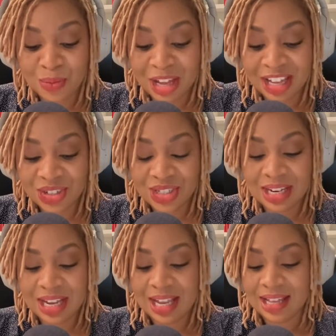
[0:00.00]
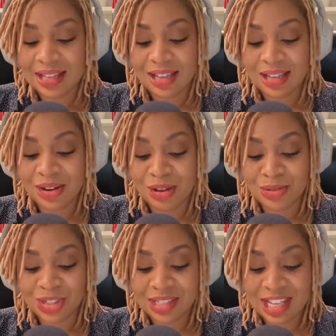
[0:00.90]
much. You know, I
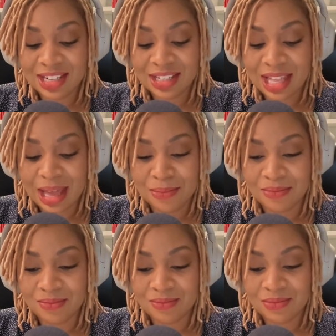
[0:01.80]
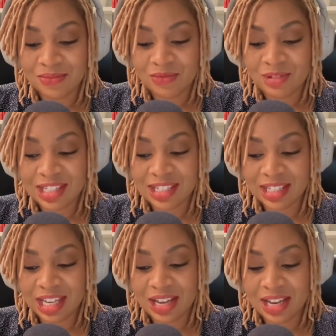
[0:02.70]
was just saying to them
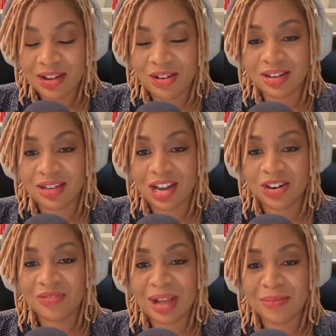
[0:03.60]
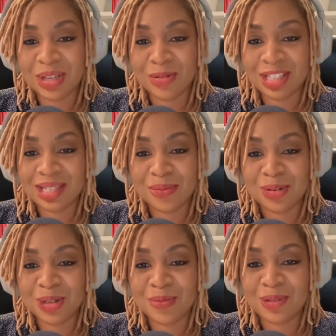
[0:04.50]
recently on our family WhatsApp
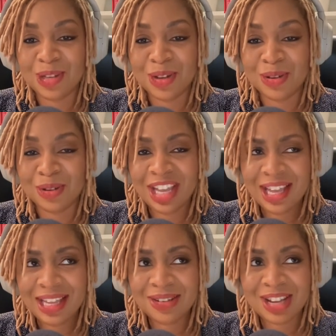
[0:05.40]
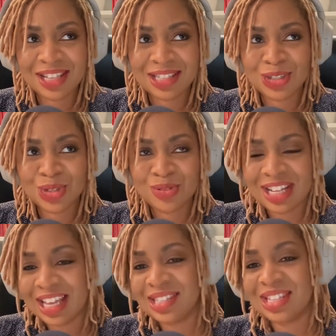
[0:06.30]
group, you know, hey, you guys, I just
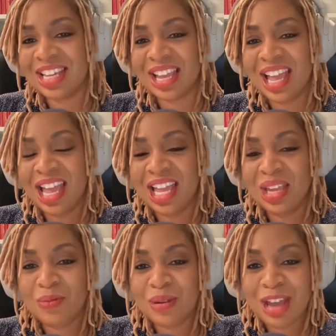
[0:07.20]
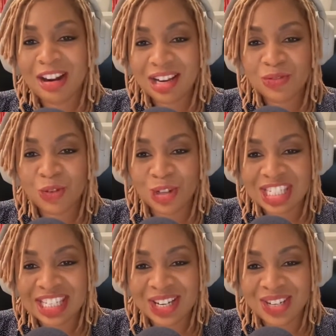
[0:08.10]
realized like you've been married
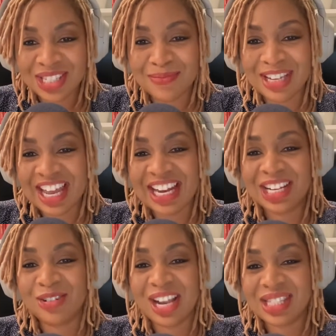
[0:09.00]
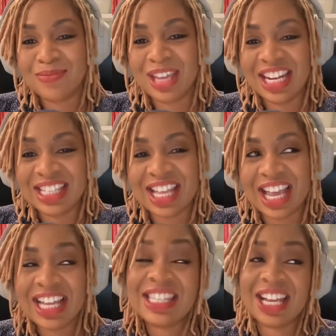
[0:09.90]
40 years. And my dad corrects me and he's
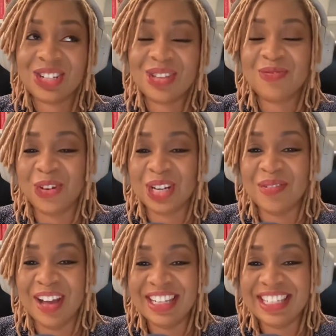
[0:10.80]
like, it's actually 41